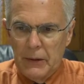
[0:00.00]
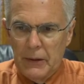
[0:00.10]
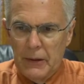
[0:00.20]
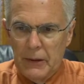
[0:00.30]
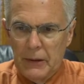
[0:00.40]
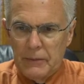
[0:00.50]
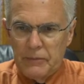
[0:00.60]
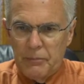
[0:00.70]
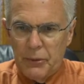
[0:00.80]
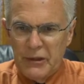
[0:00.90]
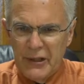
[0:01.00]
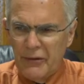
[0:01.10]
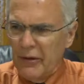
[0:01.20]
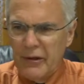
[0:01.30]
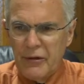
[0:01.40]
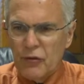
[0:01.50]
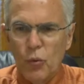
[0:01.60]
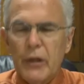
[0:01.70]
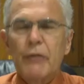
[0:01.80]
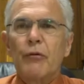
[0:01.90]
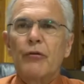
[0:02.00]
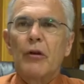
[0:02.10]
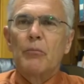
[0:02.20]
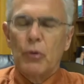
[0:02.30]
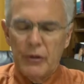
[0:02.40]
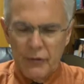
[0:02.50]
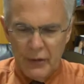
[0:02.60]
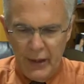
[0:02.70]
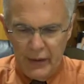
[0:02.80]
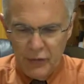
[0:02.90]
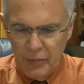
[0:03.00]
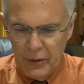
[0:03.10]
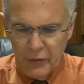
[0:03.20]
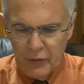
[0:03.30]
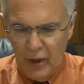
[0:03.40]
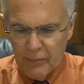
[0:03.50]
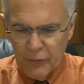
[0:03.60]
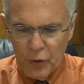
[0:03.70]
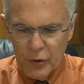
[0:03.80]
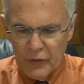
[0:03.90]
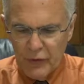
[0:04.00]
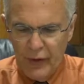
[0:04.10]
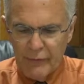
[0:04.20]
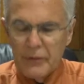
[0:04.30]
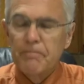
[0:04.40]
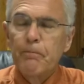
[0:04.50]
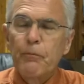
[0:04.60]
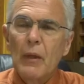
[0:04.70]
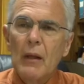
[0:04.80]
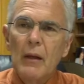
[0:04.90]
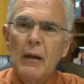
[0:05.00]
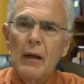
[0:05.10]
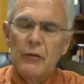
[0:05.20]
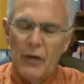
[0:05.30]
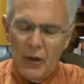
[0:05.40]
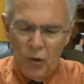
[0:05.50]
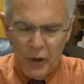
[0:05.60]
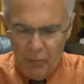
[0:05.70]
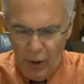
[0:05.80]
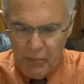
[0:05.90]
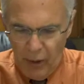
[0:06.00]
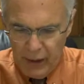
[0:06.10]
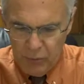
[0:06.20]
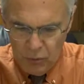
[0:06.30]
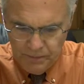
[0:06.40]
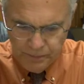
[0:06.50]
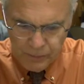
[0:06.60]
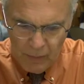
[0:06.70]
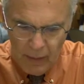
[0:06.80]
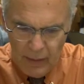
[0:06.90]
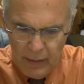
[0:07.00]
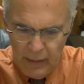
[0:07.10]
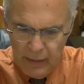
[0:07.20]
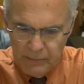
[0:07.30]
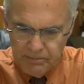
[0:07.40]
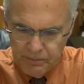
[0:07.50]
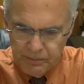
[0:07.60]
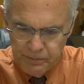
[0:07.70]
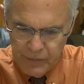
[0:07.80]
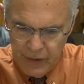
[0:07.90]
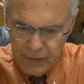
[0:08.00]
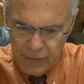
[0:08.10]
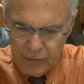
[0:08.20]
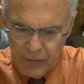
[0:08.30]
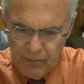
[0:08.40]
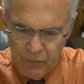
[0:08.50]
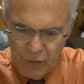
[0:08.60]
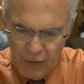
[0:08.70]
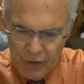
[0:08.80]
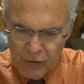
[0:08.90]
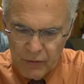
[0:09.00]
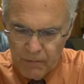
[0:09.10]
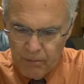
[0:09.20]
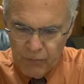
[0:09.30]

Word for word: uh, particularly this week for some reason, has been Psalm 37. As I look at my Bible, um, it's says